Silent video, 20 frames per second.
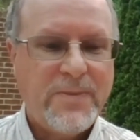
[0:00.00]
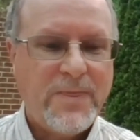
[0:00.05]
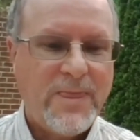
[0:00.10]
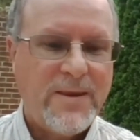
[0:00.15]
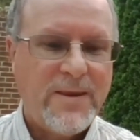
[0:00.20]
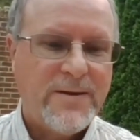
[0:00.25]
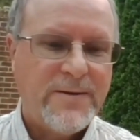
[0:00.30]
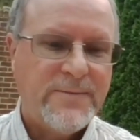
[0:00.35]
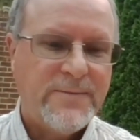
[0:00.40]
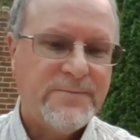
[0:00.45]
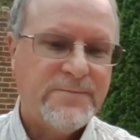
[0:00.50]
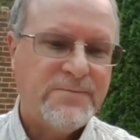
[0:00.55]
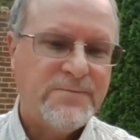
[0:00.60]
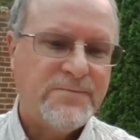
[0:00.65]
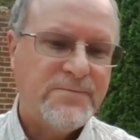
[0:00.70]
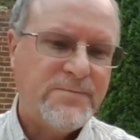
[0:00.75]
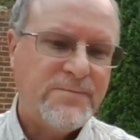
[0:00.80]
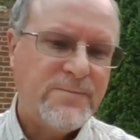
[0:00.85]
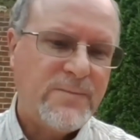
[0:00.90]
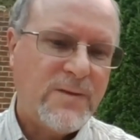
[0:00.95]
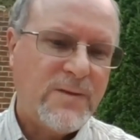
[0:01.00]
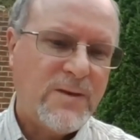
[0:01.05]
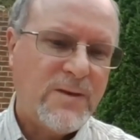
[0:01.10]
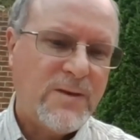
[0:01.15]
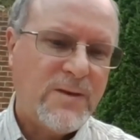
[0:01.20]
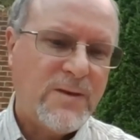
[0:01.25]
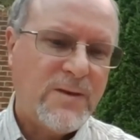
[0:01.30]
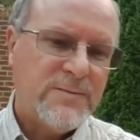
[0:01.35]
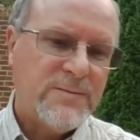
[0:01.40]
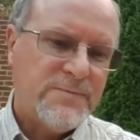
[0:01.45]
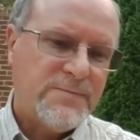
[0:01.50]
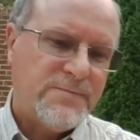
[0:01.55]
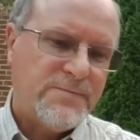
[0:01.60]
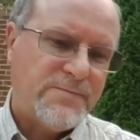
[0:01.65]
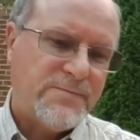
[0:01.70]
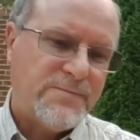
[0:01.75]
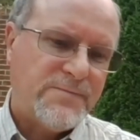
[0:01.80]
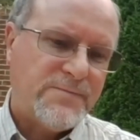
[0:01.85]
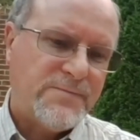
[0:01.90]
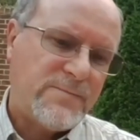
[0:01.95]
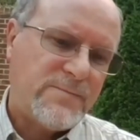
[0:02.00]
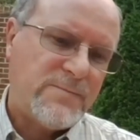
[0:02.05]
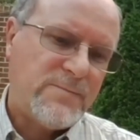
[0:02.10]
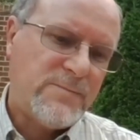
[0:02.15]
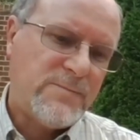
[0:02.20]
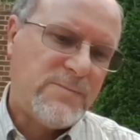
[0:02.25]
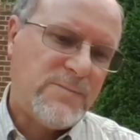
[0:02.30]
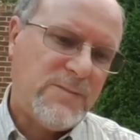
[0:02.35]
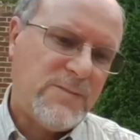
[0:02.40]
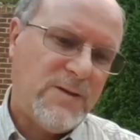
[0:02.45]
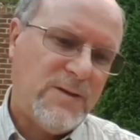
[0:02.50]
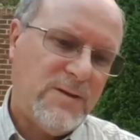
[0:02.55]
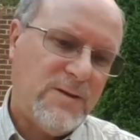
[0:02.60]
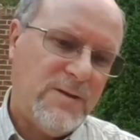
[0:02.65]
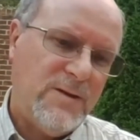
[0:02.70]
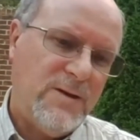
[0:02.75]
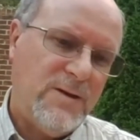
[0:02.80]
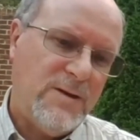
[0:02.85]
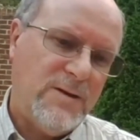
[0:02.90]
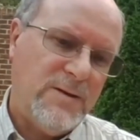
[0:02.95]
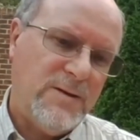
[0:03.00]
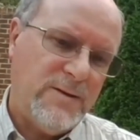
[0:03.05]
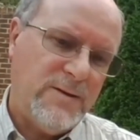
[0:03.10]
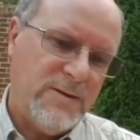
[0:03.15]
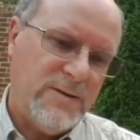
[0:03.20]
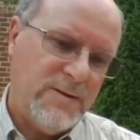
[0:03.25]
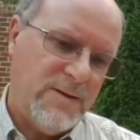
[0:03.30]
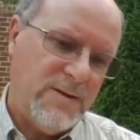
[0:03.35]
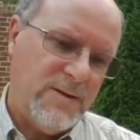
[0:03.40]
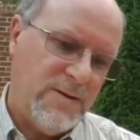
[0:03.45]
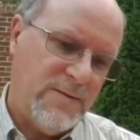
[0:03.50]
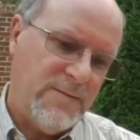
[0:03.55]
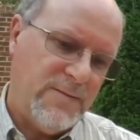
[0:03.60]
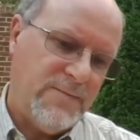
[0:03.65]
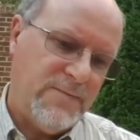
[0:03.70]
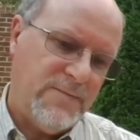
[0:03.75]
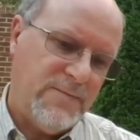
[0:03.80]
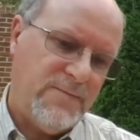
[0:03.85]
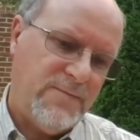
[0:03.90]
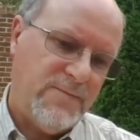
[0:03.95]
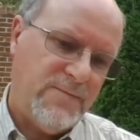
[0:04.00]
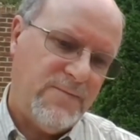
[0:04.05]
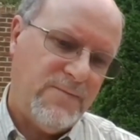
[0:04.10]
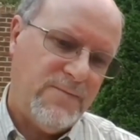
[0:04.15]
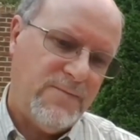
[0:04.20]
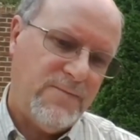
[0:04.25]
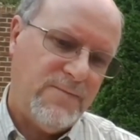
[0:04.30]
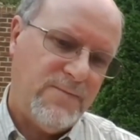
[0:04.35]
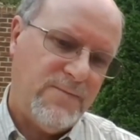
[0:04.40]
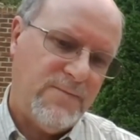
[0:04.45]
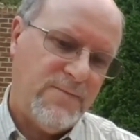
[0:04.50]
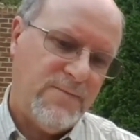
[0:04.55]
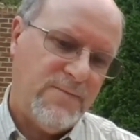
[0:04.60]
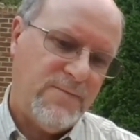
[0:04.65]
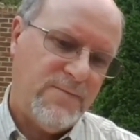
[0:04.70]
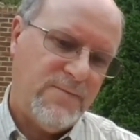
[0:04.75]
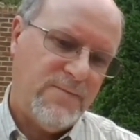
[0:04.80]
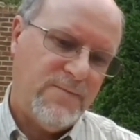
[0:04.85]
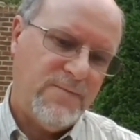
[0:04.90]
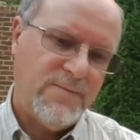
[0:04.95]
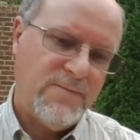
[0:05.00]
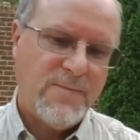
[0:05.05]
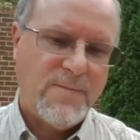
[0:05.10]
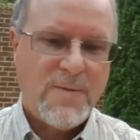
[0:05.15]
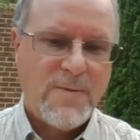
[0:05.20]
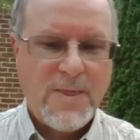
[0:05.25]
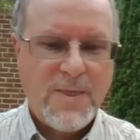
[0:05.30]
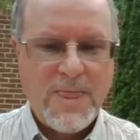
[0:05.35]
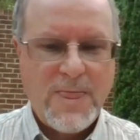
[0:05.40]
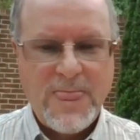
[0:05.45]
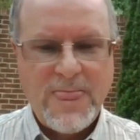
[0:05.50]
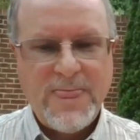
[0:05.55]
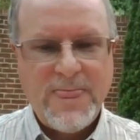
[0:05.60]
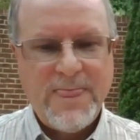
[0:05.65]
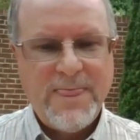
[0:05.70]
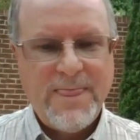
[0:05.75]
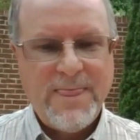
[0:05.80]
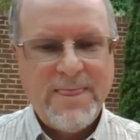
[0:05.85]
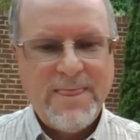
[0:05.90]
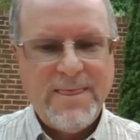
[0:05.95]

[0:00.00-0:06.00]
Nothing is said.